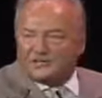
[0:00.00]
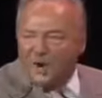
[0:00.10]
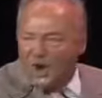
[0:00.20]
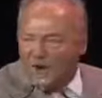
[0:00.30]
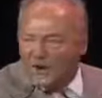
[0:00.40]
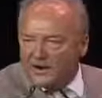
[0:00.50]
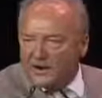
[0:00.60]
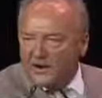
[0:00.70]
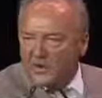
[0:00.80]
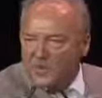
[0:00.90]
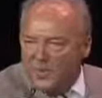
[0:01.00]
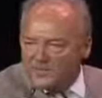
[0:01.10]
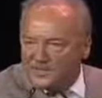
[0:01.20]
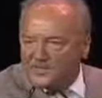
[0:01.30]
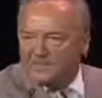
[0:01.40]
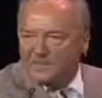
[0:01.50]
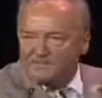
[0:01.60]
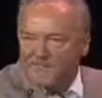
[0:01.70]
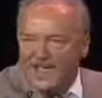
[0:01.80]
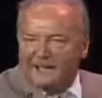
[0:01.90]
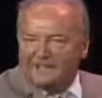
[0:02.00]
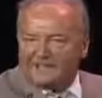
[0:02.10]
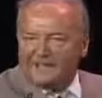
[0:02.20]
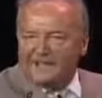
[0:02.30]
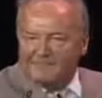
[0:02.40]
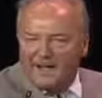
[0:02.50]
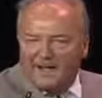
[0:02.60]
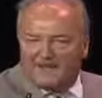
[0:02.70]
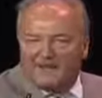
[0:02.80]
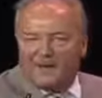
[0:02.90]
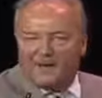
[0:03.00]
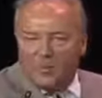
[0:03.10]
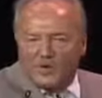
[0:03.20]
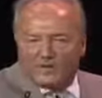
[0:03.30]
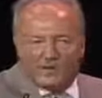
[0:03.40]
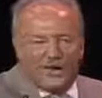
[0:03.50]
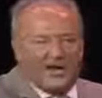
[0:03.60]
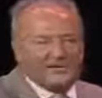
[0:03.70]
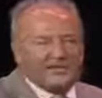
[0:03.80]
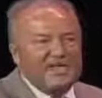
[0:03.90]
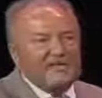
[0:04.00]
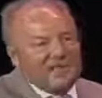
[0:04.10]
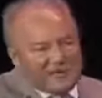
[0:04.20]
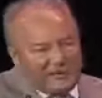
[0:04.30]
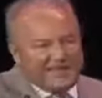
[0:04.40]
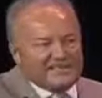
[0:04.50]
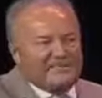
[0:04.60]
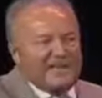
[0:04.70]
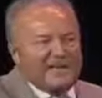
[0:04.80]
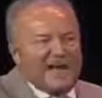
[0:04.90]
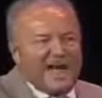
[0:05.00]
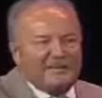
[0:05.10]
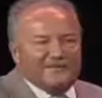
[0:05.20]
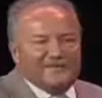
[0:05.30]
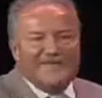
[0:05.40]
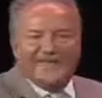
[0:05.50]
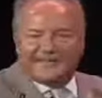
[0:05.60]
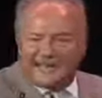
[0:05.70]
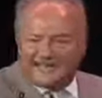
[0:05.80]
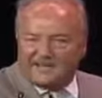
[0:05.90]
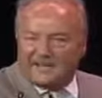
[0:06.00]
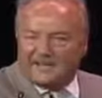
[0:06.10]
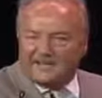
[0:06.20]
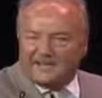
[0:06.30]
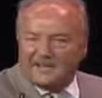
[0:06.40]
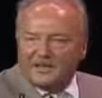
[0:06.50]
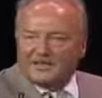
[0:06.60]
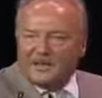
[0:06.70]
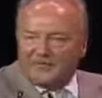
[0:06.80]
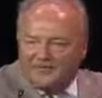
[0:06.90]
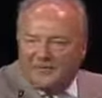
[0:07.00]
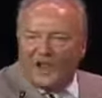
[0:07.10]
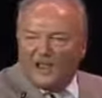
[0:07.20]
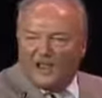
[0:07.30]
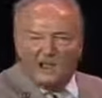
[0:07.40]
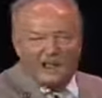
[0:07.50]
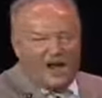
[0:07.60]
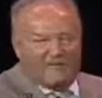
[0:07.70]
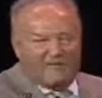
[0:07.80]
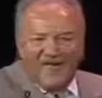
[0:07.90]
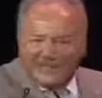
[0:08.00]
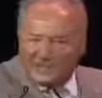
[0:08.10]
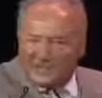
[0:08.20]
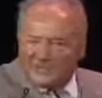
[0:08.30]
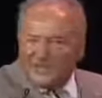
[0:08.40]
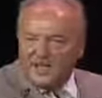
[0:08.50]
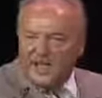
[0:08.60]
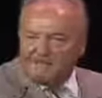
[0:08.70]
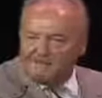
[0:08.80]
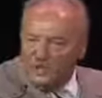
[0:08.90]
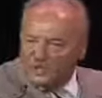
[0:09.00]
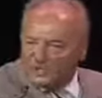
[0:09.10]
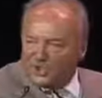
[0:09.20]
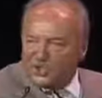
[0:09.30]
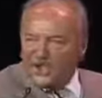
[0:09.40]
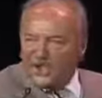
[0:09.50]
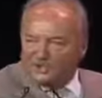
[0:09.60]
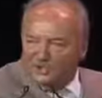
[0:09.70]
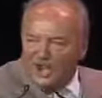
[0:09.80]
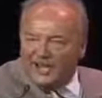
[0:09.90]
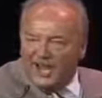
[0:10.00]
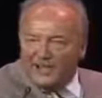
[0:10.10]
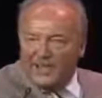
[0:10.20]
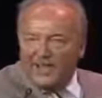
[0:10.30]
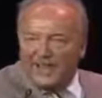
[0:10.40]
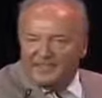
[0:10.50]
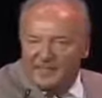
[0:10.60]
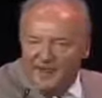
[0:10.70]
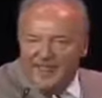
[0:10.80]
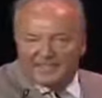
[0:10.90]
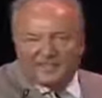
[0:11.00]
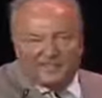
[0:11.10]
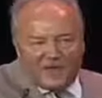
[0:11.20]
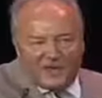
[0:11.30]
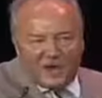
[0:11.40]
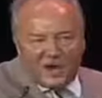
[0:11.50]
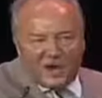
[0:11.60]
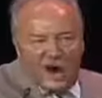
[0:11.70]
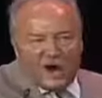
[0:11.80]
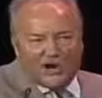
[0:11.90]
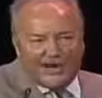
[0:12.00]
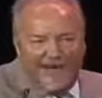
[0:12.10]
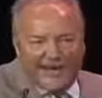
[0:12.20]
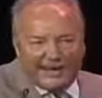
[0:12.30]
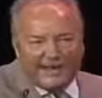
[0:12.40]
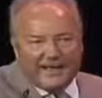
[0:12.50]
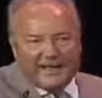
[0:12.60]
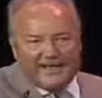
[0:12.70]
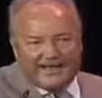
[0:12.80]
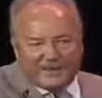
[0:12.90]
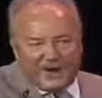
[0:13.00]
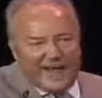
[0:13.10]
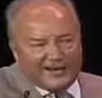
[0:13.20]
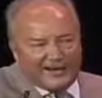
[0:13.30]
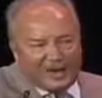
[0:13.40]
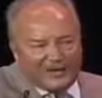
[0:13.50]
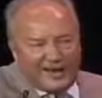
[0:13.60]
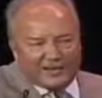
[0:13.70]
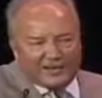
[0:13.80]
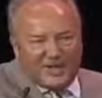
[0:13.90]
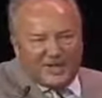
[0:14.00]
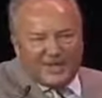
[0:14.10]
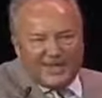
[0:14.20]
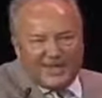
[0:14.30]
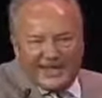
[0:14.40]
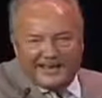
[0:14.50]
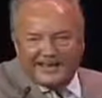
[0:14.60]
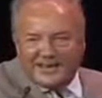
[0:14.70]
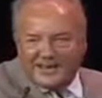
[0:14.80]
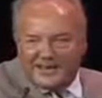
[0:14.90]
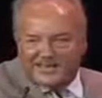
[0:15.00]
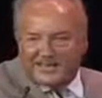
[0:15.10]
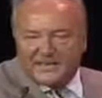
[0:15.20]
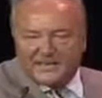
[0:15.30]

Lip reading: more wounded, maimed, many of them in wheelchairs for the rest of their lives, testament to the folly of Hitchens and Bush and Cheney and the rest of the neocon gang that dragged your country into this